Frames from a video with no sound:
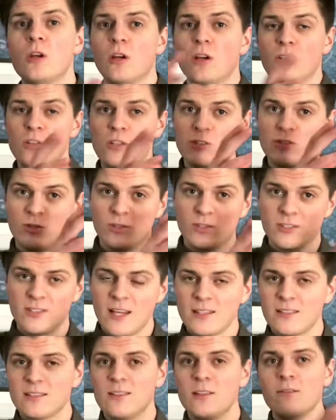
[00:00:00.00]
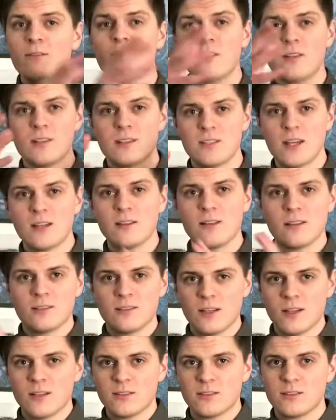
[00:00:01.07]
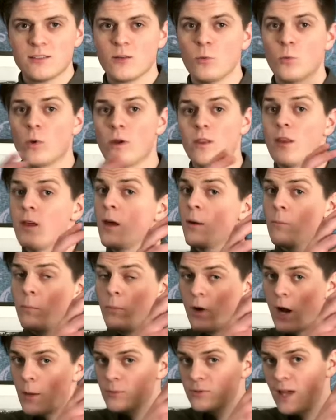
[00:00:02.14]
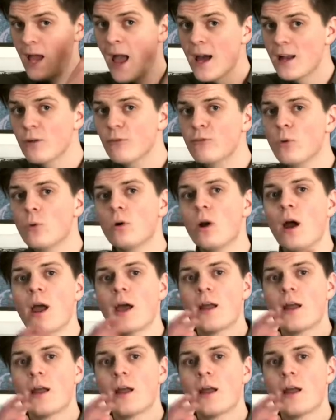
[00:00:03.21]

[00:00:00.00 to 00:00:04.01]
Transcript: successive sentences with perhaps anaphora and